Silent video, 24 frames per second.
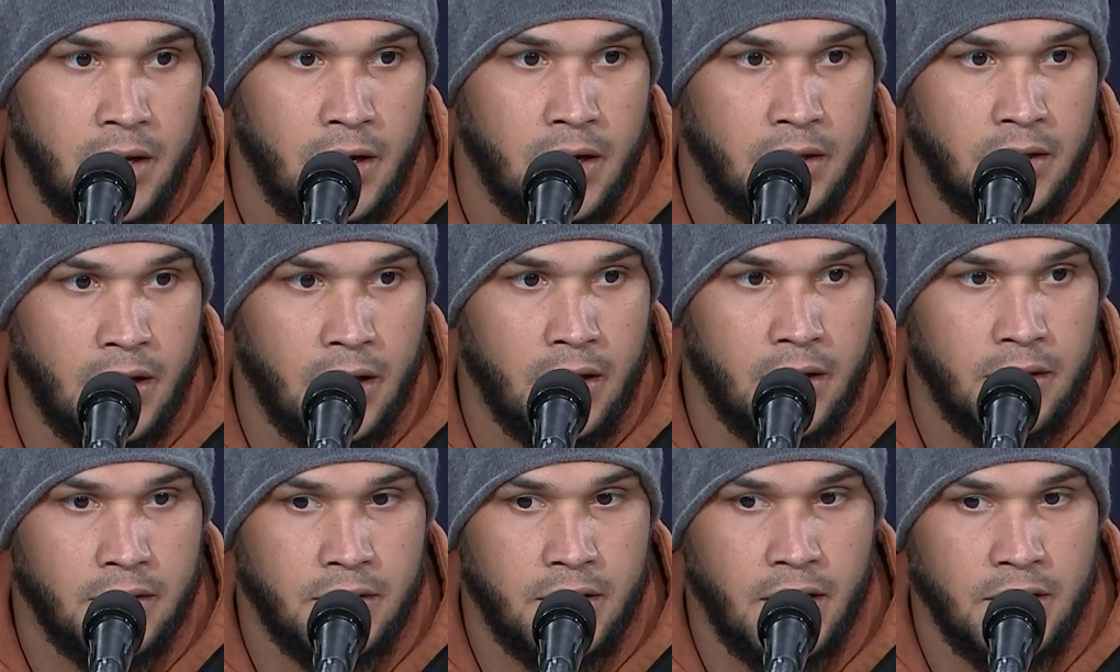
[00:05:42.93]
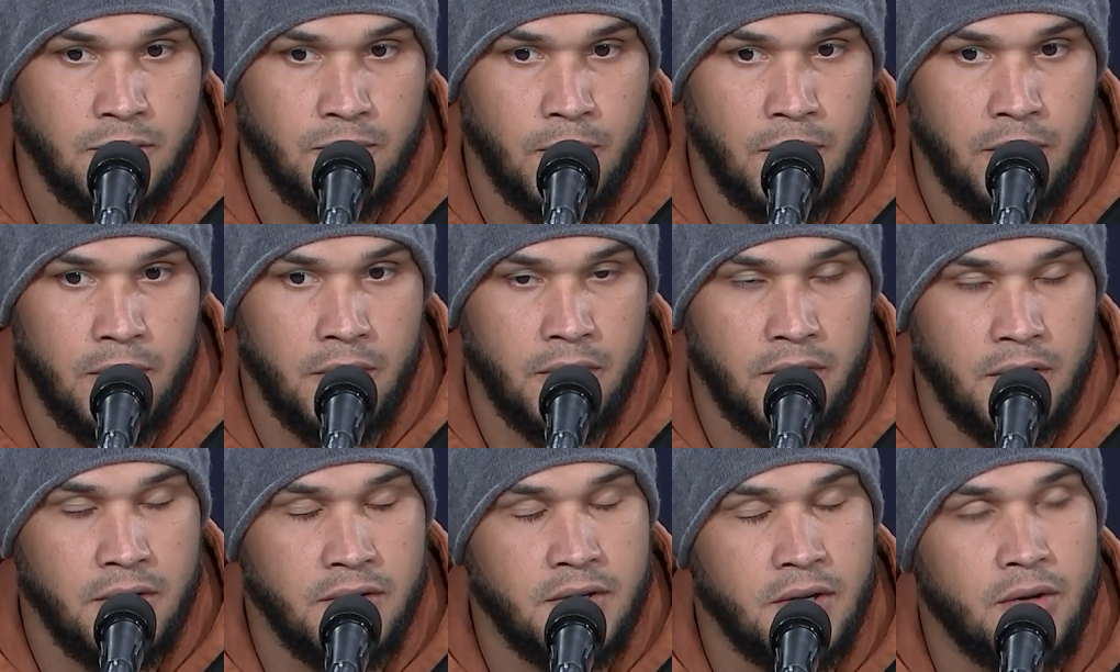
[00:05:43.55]
that's one of
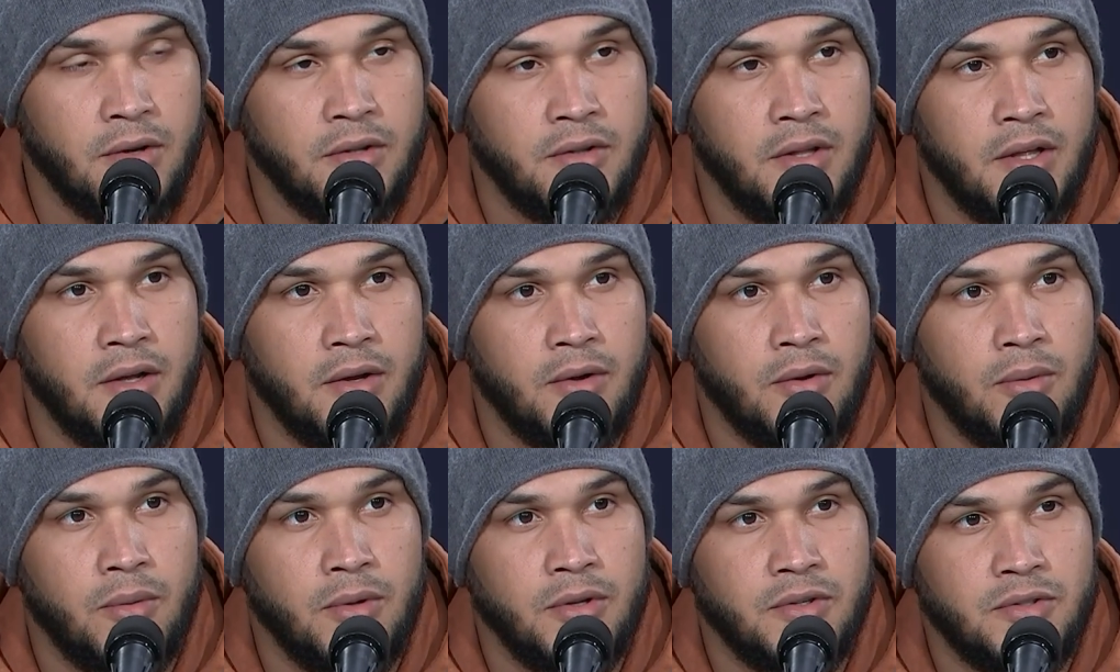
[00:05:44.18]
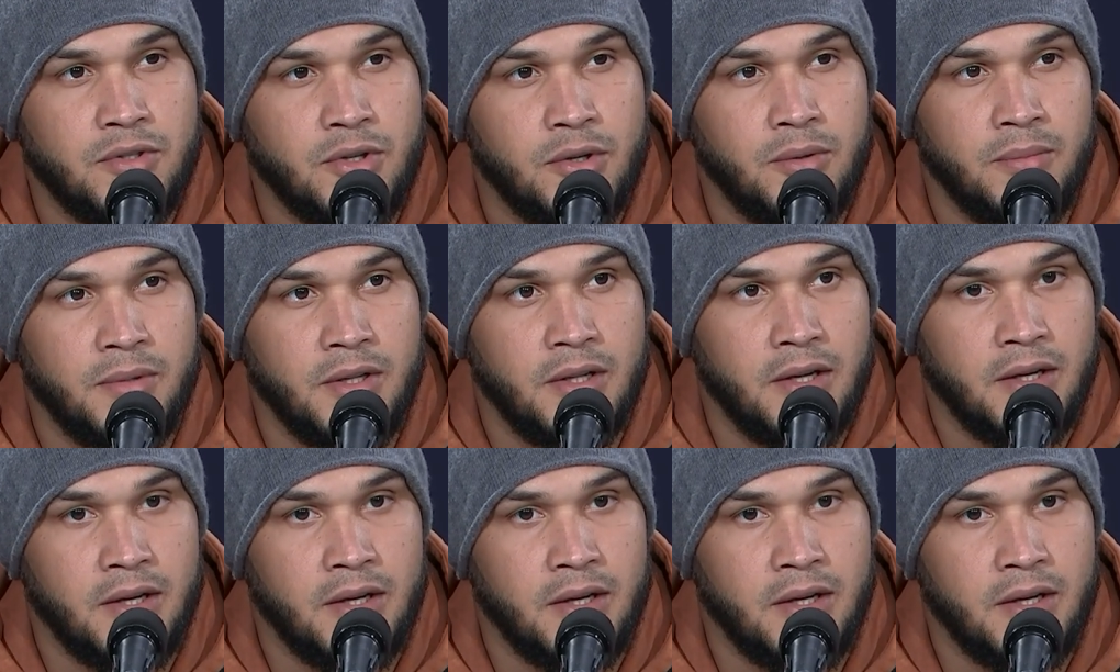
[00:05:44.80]
the things they always tell me.